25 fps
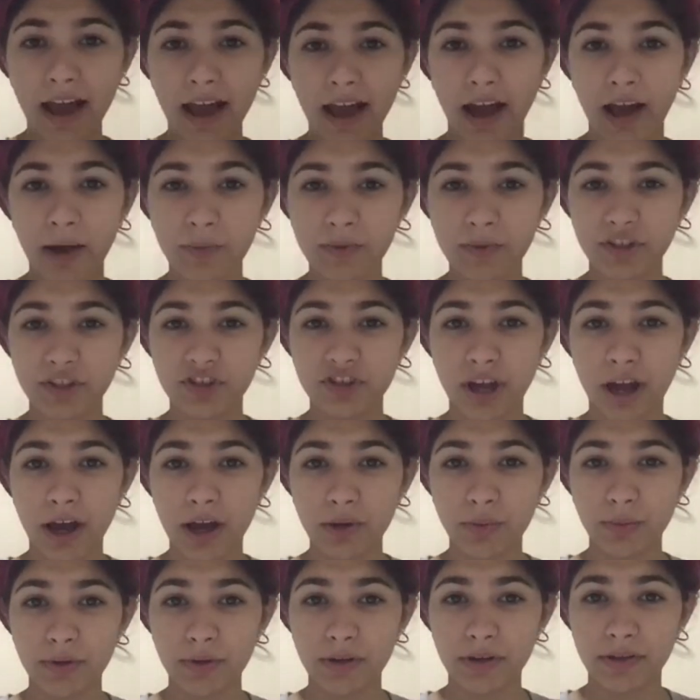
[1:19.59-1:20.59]
I was a
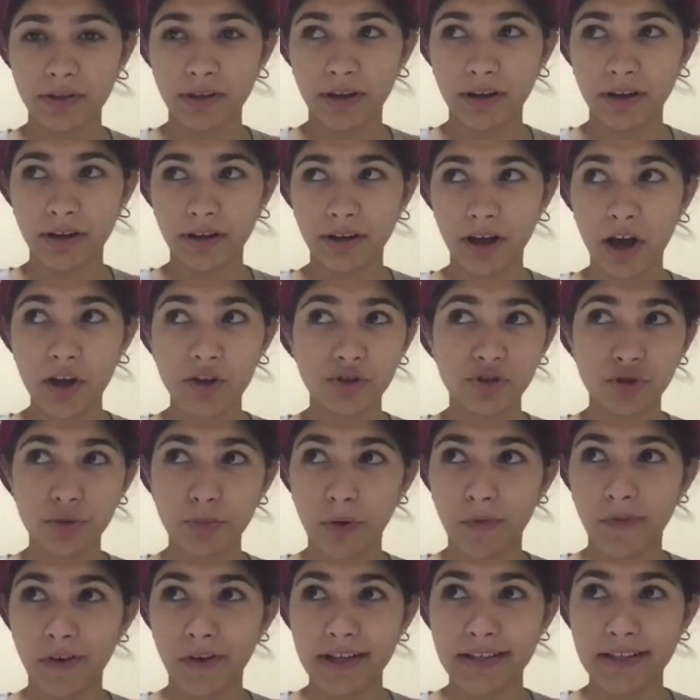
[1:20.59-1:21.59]
child with
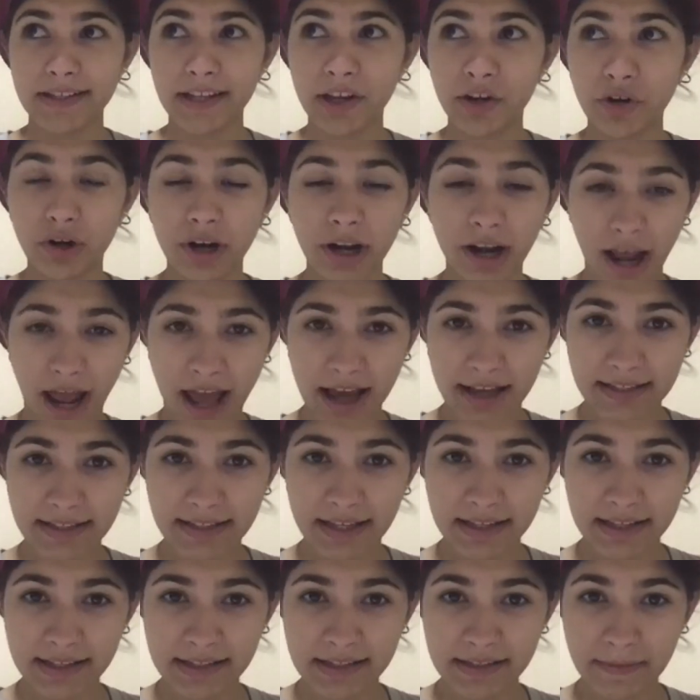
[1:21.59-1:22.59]
unsupervised internet
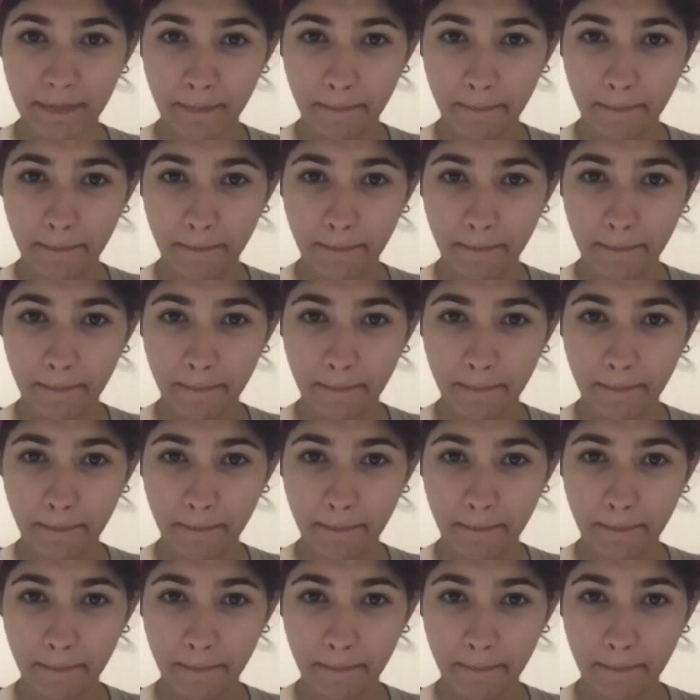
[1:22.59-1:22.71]
access,